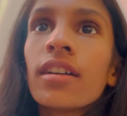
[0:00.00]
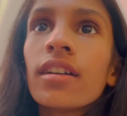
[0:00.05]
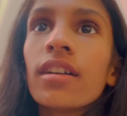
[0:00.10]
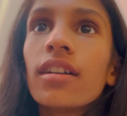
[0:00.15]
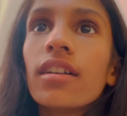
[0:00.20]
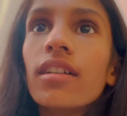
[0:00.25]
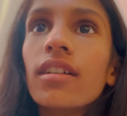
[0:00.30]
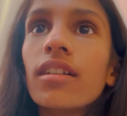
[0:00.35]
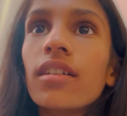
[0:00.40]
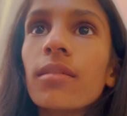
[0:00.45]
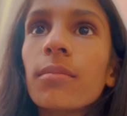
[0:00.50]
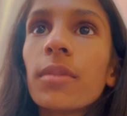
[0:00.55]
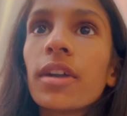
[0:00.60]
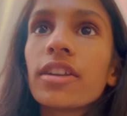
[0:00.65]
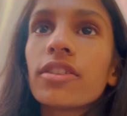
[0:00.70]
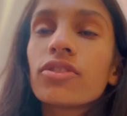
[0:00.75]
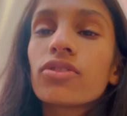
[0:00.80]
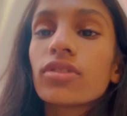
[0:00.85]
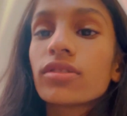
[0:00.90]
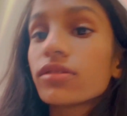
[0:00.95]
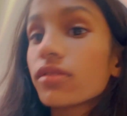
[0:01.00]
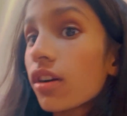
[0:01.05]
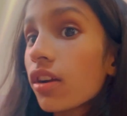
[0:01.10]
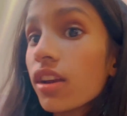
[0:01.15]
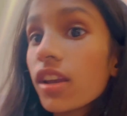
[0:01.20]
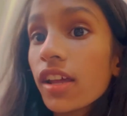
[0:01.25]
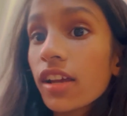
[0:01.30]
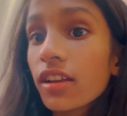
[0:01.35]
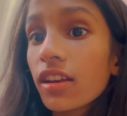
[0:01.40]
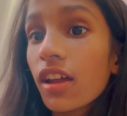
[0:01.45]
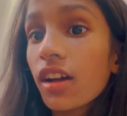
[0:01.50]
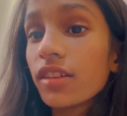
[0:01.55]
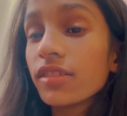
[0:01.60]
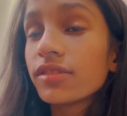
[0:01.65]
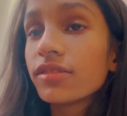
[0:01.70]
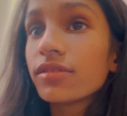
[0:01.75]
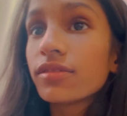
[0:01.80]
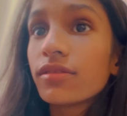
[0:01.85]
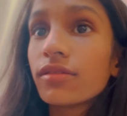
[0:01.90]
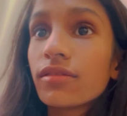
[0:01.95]
but it was online class,
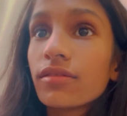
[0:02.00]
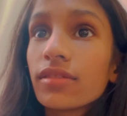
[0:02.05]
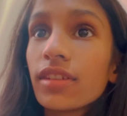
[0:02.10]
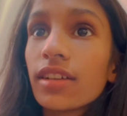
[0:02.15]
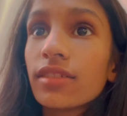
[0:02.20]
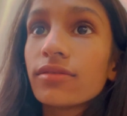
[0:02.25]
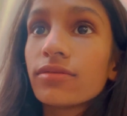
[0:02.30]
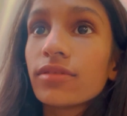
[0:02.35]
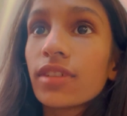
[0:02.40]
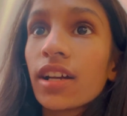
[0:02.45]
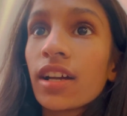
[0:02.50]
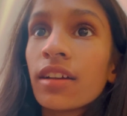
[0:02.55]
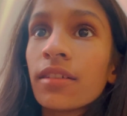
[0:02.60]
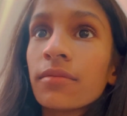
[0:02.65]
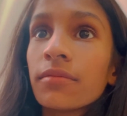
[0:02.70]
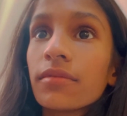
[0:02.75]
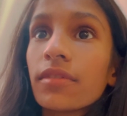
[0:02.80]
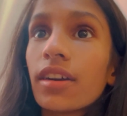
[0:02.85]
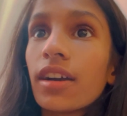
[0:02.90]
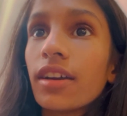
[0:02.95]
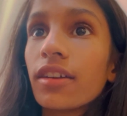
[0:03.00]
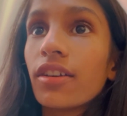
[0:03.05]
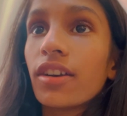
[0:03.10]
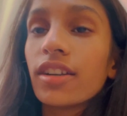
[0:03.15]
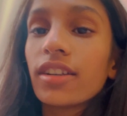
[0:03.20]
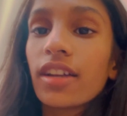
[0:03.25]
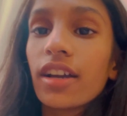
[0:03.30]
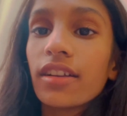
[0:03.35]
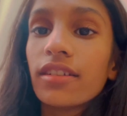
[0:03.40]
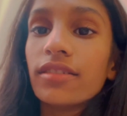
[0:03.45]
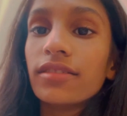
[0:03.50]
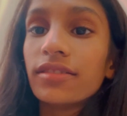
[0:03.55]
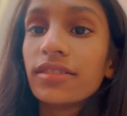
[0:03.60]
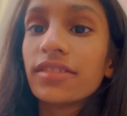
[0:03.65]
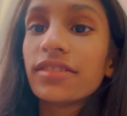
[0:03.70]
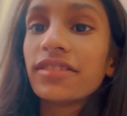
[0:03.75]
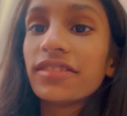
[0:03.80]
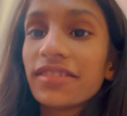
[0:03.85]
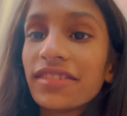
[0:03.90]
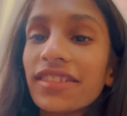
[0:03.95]
so that's why I got tired
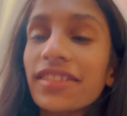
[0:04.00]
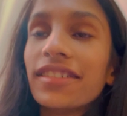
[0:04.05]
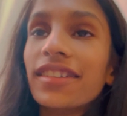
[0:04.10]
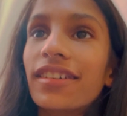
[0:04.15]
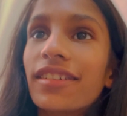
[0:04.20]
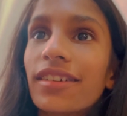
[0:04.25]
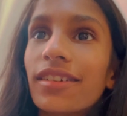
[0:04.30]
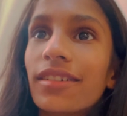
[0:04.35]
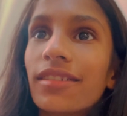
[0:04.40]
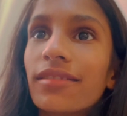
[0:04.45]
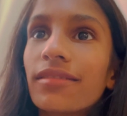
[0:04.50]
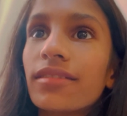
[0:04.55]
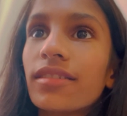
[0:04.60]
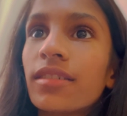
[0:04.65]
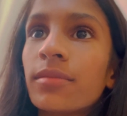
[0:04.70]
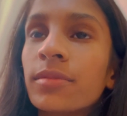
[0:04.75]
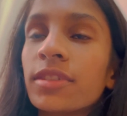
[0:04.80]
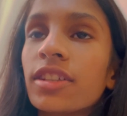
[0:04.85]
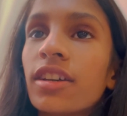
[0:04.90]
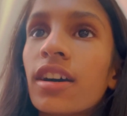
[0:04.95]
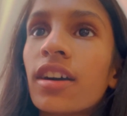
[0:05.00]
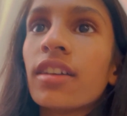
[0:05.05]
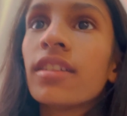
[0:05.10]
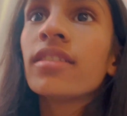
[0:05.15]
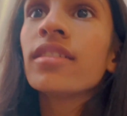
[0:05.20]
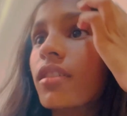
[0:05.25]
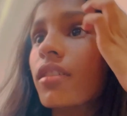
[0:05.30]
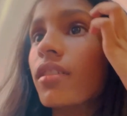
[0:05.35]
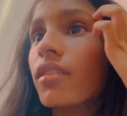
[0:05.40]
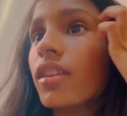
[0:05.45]
this Ramadan.